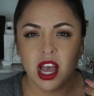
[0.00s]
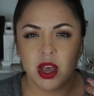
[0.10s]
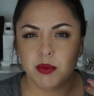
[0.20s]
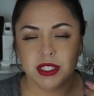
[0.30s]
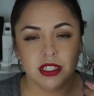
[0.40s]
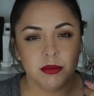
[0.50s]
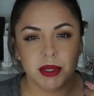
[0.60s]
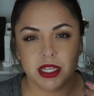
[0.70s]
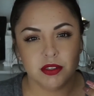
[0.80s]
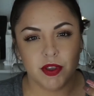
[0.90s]
I wasn't the
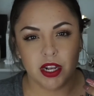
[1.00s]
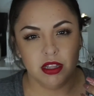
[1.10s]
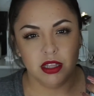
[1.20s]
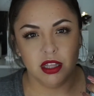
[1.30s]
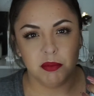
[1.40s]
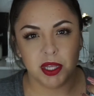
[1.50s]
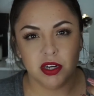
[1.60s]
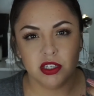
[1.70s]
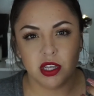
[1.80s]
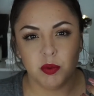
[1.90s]
biggest fan of the lip
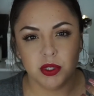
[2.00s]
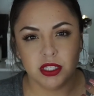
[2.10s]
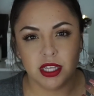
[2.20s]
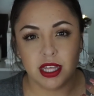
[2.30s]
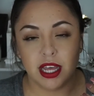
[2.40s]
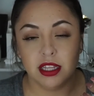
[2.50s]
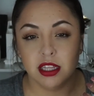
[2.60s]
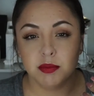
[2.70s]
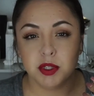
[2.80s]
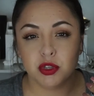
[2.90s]
liners, I will say that. The
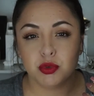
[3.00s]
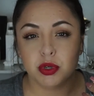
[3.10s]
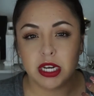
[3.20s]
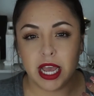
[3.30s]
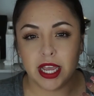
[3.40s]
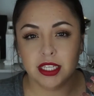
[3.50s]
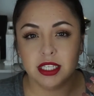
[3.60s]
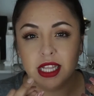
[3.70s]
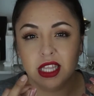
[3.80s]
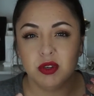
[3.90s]
lipsticks were
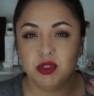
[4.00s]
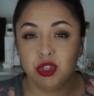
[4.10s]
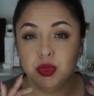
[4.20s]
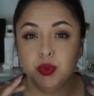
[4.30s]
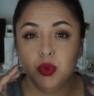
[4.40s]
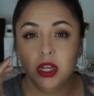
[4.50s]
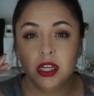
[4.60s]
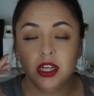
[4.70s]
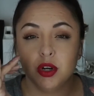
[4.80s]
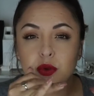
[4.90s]
nice, a little too
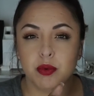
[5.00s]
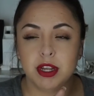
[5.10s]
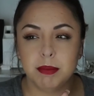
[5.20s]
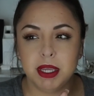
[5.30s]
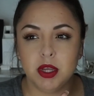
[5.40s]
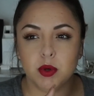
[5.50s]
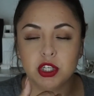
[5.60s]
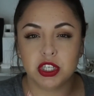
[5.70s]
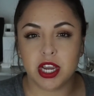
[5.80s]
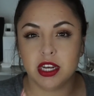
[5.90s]
creamy
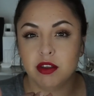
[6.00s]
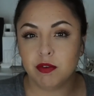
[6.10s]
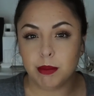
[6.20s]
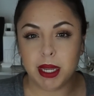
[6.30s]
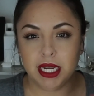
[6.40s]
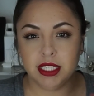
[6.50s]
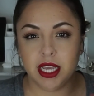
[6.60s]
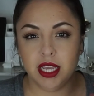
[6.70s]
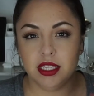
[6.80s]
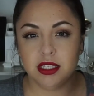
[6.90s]
or shiny for my
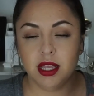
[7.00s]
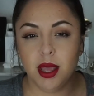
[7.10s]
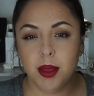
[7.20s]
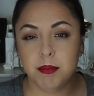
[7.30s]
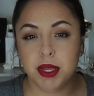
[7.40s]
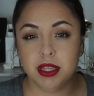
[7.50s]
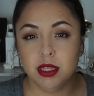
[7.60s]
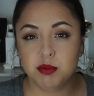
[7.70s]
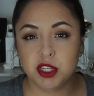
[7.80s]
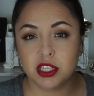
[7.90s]
taste, but the
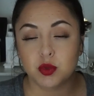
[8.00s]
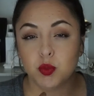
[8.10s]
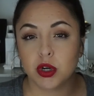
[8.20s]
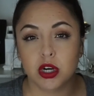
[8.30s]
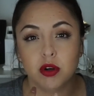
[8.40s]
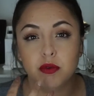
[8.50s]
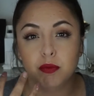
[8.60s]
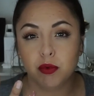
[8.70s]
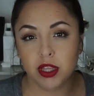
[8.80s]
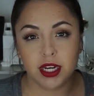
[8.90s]
lipsticks were
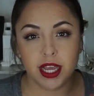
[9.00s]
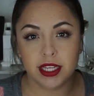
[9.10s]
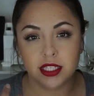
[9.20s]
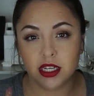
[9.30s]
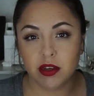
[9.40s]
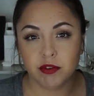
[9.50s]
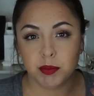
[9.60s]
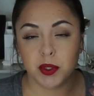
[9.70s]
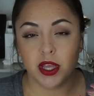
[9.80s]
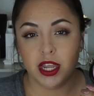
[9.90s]
really nice and
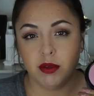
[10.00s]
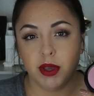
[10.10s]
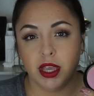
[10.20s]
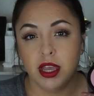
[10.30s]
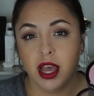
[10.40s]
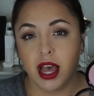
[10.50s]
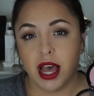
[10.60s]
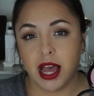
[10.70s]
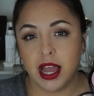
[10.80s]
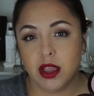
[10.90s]
comfortable. Anyway,
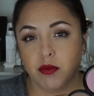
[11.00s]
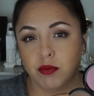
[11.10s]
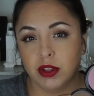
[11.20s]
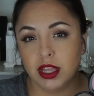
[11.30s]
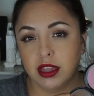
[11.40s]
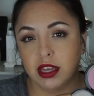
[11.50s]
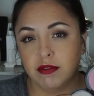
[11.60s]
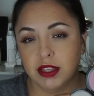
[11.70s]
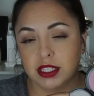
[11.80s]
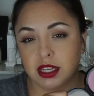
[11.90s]
I really
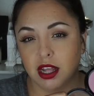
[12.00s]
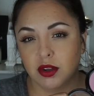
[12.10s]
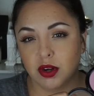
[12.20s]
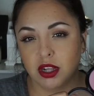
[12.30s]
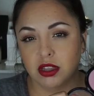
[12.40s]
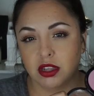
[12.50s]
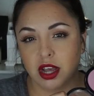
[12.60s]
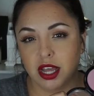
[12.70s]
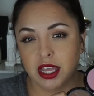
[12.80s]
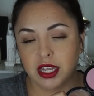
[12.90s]
love this color a
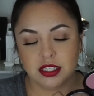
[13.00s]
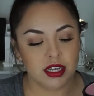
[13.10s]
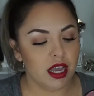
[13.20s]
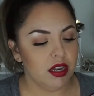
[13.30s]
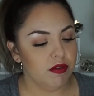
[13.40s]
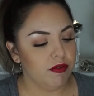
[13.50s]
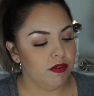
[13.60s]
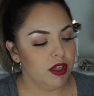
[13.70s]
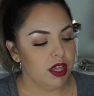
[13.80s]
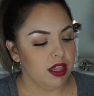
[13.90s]
lot. It's kind of
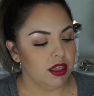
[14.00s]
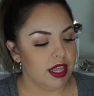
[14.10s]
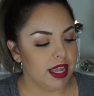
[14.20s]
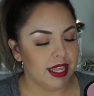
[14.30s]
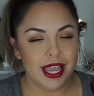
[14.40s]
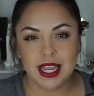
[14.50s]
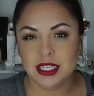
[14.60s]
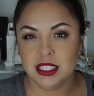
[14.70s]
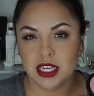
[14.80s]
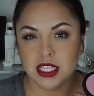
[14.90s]
like
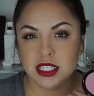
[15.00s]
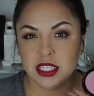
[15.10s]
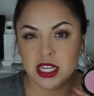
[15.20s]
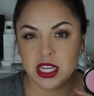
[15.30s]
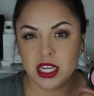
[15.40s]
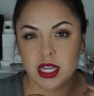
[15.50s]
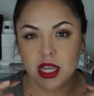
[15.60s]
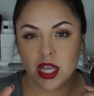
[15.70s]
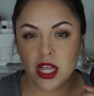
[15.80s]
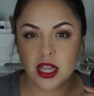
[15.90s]
a
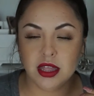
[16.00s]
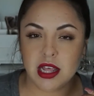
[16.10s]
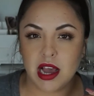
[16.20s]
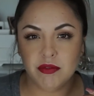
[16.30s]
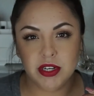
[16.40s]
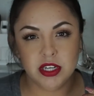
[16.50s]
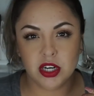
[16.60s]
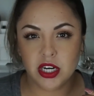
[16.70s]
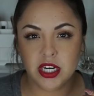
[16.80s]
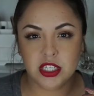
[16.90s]
dusty
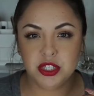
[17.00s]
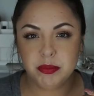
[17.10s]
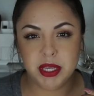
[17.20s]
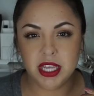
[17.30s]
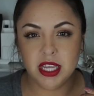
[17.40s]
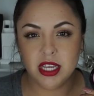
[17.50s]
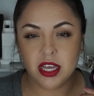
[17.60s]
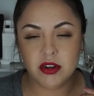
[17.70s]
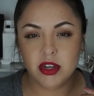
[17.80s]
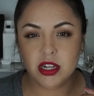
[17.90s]
lavenderish
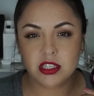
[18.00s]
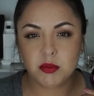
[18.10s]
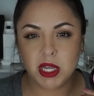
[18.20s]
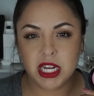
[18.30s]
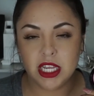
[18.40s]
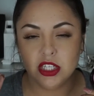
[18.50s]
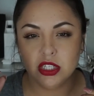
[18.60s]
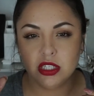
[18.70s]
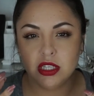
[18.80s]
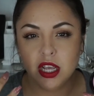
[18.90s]
pink. I don't know how to explain it. It
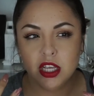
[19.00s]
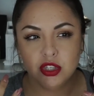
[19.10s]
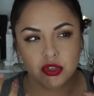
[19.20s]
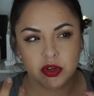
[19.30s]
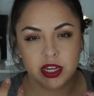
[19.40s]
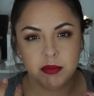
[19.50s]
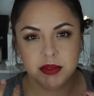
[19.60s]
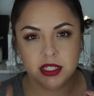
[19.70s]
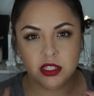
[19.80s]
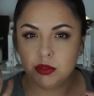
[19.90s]
just
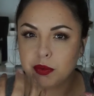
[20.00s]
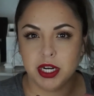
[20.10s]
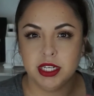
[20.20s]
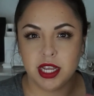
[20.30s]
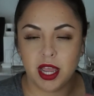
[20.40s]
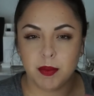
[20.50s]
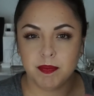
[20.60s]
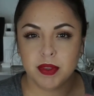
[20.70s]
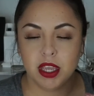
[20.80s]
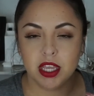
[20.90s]
screams
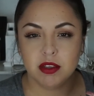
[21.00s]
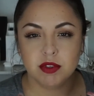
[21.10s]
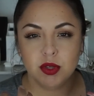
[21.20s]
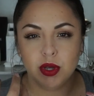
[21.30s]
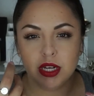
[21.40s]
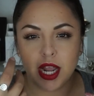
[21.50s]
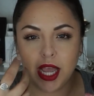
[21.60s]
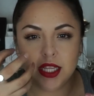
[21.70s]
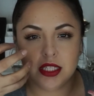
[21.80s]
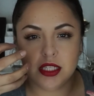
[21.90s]
springtime. It gives you a
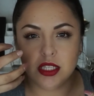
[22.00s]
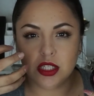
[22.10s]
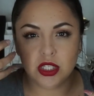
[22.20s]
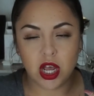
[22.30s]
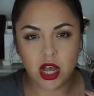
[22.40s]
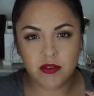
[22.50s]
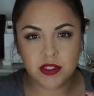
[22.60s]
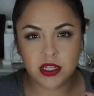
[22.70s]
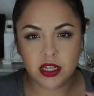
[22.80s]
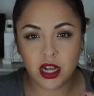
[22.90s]
nice
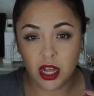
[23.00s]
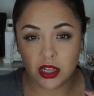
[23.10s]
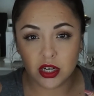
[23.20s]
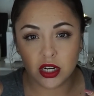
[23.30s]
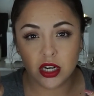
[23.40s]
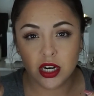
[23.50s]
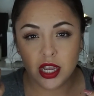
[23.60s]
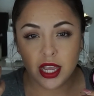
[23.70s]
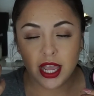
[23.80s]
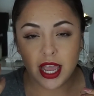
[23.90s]
soft color,
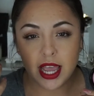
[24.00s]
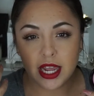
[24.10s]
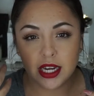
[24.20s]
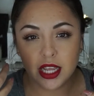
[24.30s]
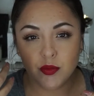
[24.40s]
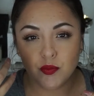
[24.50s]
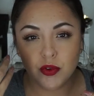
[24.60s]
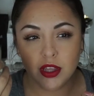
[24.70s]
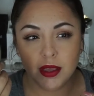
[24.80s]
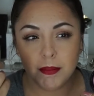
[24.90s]
and it
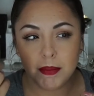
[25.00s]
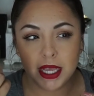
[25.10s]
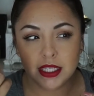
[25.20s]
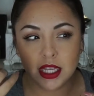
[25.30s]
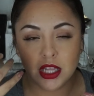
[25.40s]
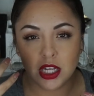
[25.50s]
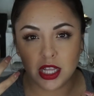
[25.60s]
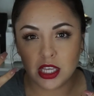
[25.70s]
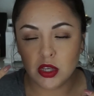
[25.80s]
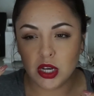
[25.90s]
really makes it look
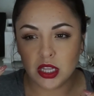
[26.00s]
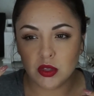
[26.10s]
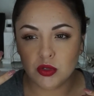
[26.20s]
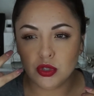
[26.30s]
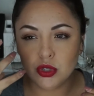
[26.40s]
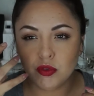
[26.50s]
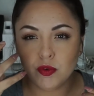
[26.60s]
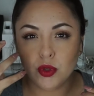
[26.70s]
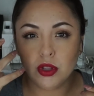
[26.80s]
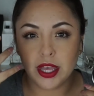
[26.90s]
like you got those
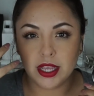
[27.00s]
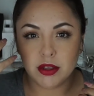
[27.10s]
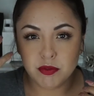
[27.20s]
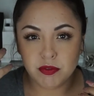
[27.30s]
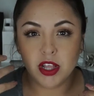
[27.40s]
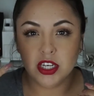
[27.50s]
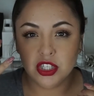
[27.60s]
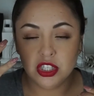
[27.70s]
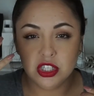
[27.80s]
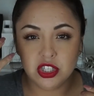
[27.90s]
youthful like
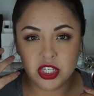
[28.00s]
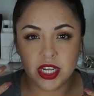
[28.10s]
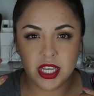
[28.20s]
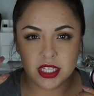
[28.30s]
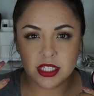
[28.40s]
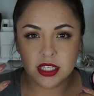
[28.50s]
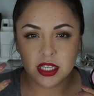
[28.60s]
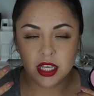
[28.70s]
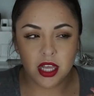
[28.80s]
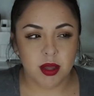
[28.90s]
flushed cheeks.
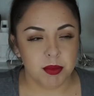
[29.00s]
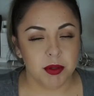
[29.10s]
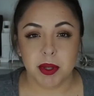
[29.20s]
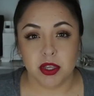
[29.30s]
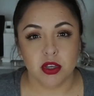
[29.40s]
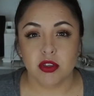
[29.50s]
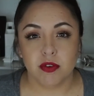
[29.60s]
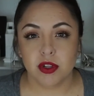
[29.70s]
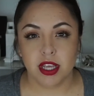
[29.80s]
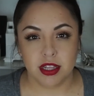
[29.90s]
I'm all about
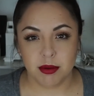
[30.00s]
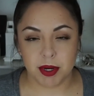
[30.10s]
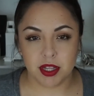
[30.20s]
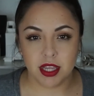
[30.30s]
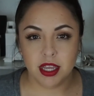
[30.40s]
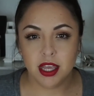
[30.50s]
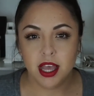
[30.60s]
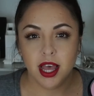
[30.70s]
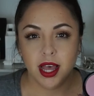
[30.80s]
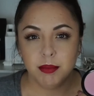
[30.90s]
youthful lately apparently.
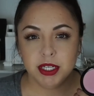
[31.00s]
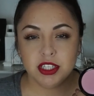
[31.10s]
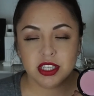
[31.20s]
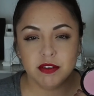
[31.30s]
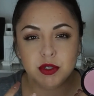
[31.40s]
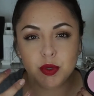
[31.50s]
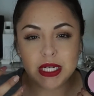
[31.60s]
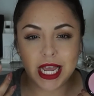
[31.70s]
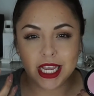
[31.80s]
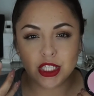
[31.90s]
It just gives you a
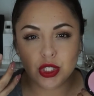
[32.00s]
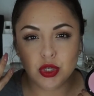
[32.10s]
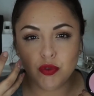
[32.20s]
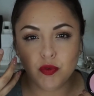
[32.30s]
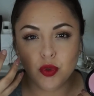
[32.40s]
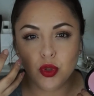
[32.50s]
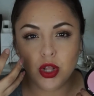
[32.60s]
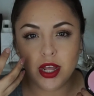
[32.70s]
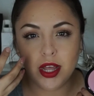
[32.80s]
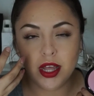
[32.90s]
nice
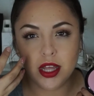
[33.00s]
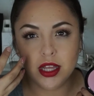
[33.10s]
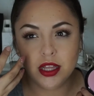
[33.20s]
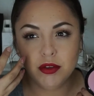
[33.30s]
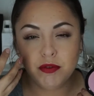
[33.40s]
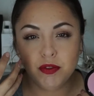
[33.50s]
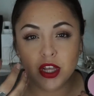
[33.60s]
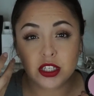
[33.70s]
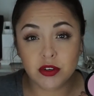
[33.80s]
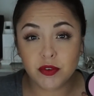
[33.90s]
youthful
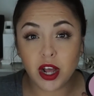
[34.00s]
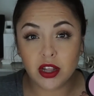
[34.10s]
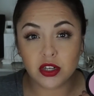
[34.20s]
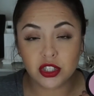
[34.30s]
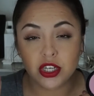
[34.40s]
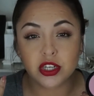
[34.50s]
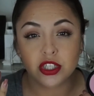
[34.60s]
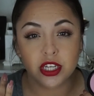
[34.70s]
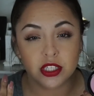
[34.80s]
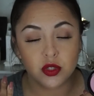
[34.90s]
flush of color to your
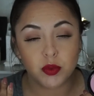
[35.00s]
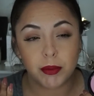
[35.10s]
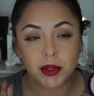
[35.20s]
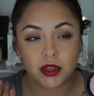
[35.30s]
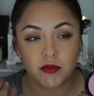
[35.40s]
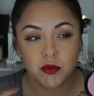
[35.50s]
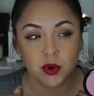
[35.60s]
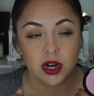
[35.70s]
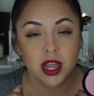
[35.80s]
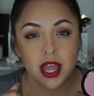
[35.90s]
cheeks is what I'm looking
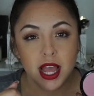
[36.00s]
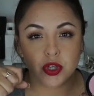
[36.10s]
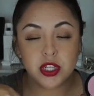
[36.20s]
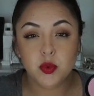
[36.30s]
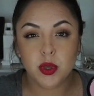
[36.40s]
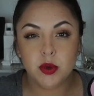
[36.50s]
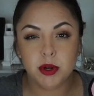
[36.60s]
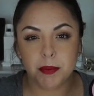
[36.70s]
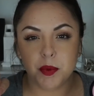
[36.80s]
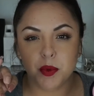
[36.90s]
for. During the week
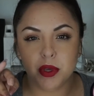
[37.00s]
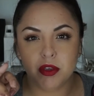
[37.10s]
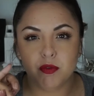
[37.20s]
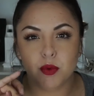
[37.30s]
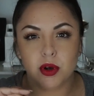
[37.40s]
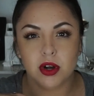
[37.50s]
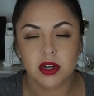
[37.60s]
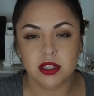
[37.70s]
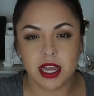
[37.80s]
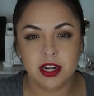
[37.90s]
when I'm going
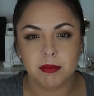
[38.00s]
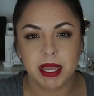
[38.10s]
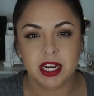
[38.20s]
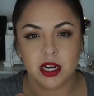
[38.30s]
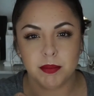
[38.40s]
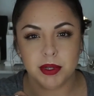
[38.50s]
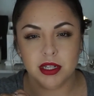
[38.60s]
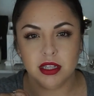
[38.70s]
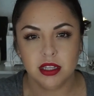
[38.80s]
for lighter makeup,